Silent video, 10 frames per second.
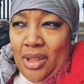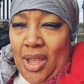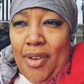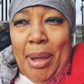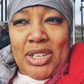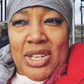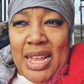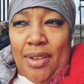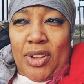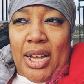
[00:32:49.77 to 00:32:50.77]
if I'm
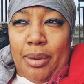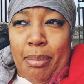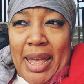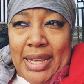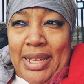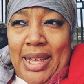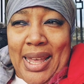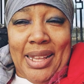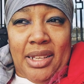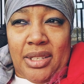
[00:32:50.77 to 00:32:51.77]
actually even going to make
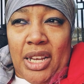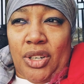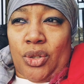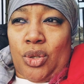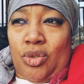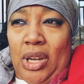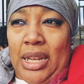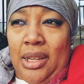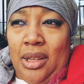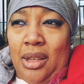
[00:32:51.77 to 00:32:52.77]
it in this
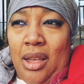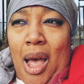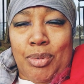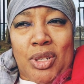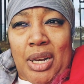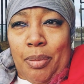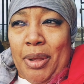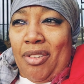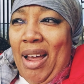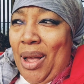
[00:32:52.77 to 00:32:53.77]
industry, I'm just going to
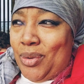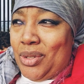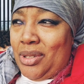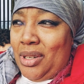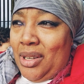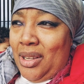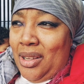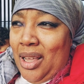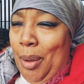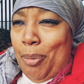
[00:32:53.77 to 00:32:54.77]
be around
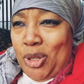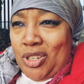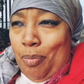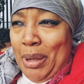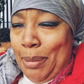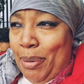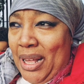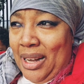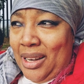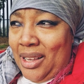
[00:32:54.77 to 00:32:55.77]
a bunch of
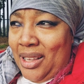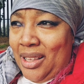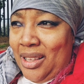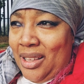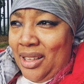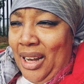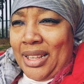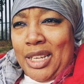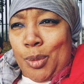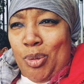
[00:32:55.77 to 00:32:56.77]
people
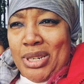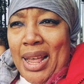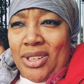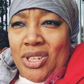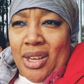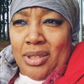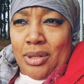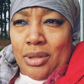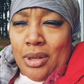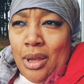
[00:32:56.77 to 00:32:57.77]
like these
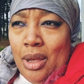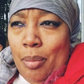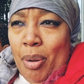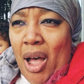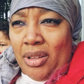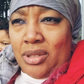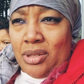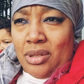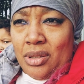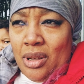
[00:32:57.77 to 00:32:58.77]
pretentious
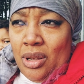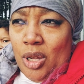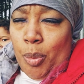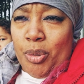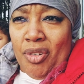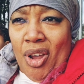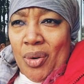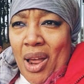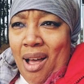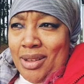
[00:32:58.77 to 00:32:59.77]
ponce, up their
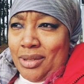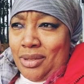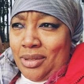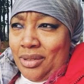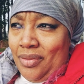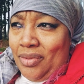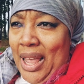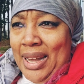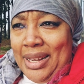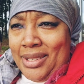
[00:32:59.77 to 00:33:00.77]
own arse,
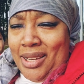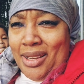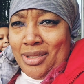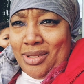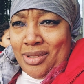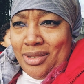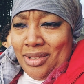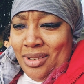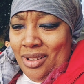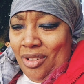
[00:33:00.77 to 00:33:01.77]
elitist,
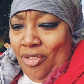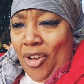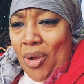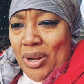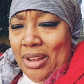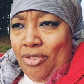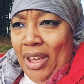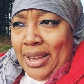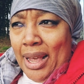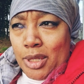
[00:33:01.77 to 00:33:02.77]
phony,
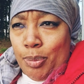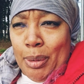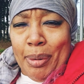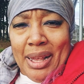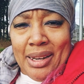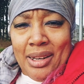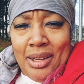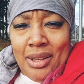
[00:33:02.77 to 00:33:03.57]
fake ass people, and